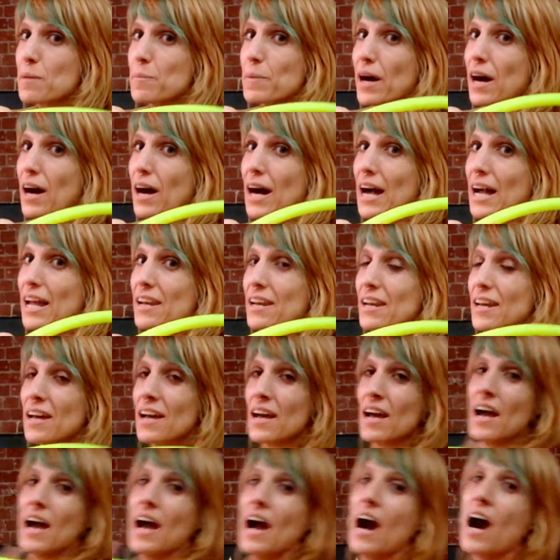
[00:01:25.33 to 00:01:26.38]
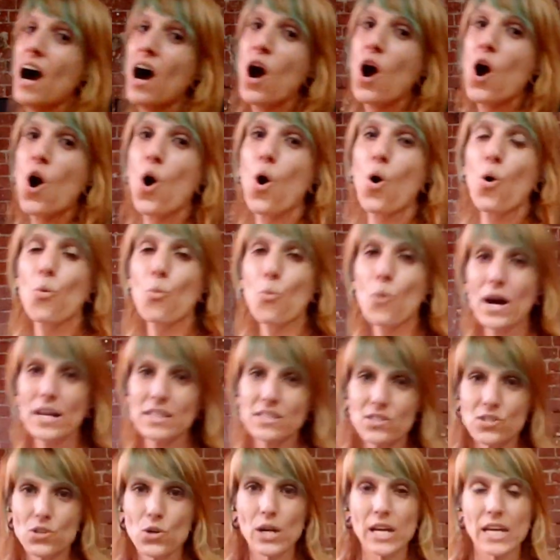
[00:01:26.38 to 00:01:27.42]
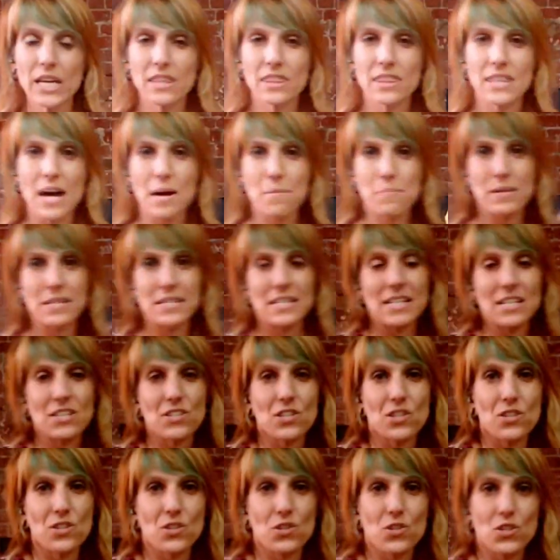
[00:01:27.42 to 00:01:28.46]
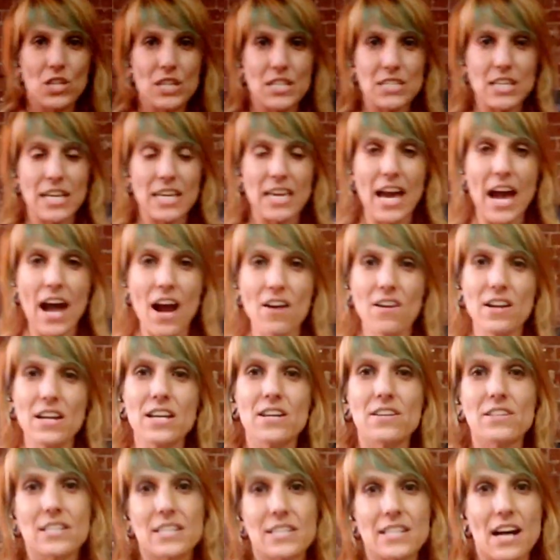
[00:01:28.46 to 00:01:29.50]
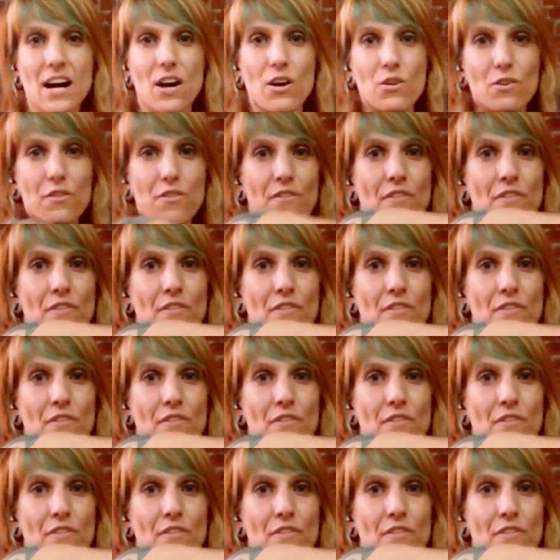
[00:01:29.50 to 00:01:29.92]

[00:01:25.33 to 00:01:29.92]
behind. Once you're in that position, you need to carry yourself